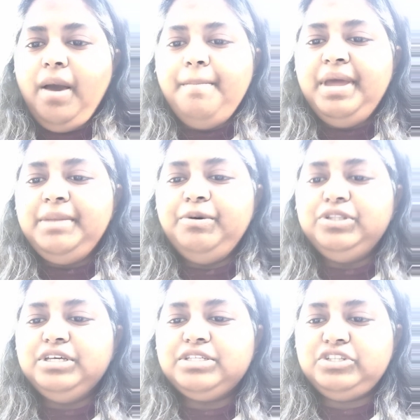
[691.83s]
Many
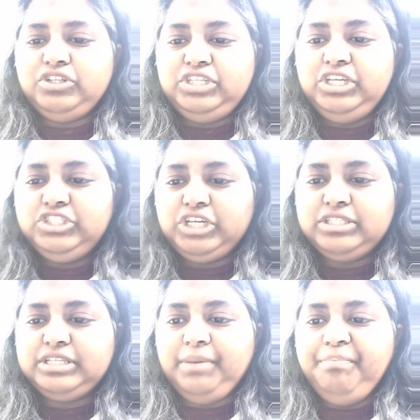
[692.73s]
Buddhist
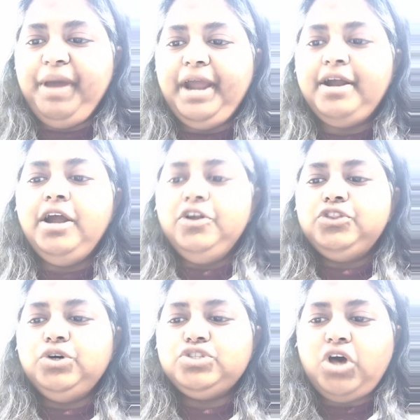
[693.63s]
teachings compare
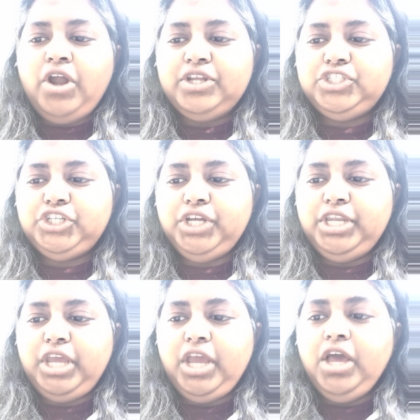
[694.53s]
those on a
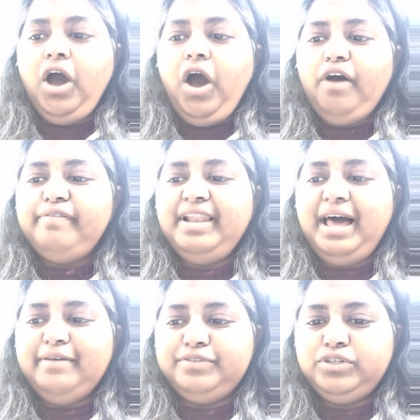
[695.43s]
journey of
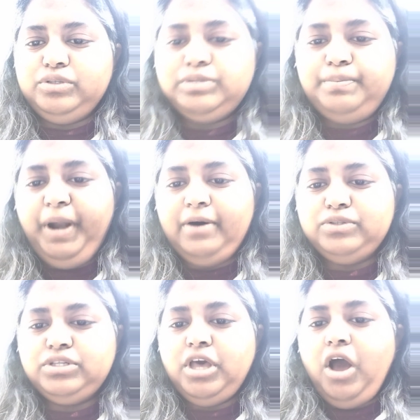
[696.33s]
life to
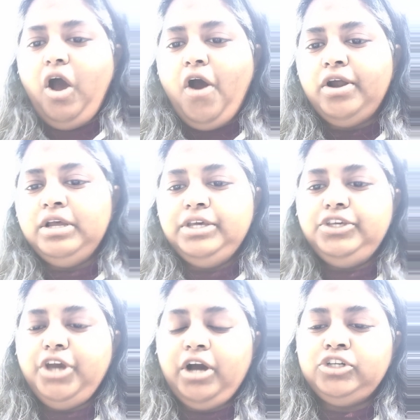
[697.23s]
sprouts or
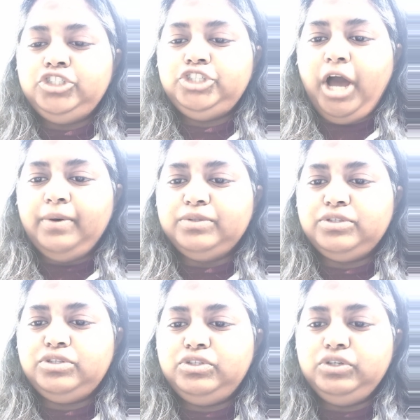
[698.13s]
young
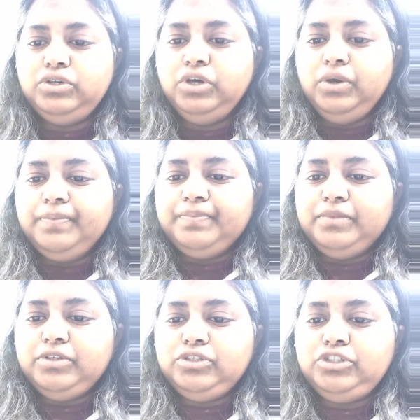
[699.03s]

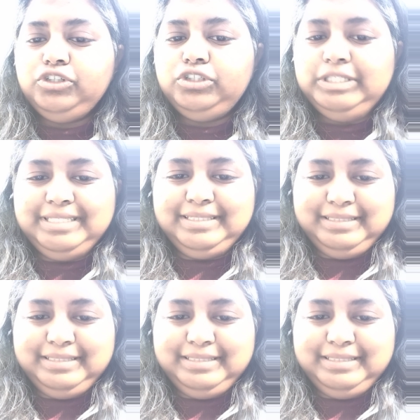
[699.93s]
shoots